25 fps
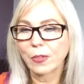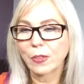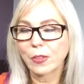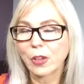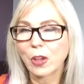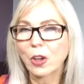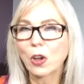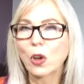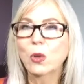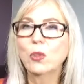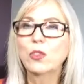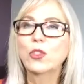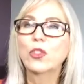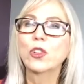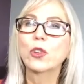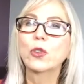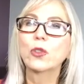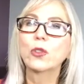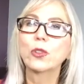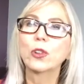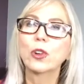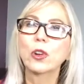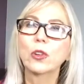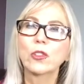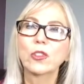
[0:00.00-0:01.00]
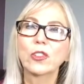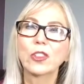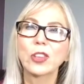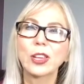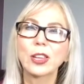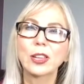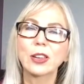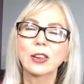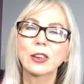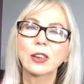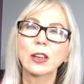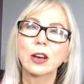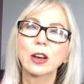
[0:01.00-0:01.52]
Oh, children are
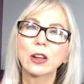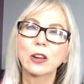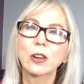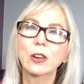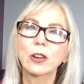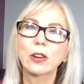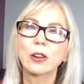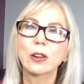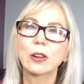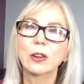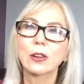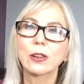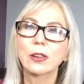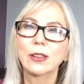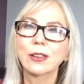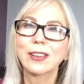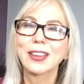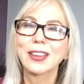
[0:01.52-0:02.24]
seen and not heard.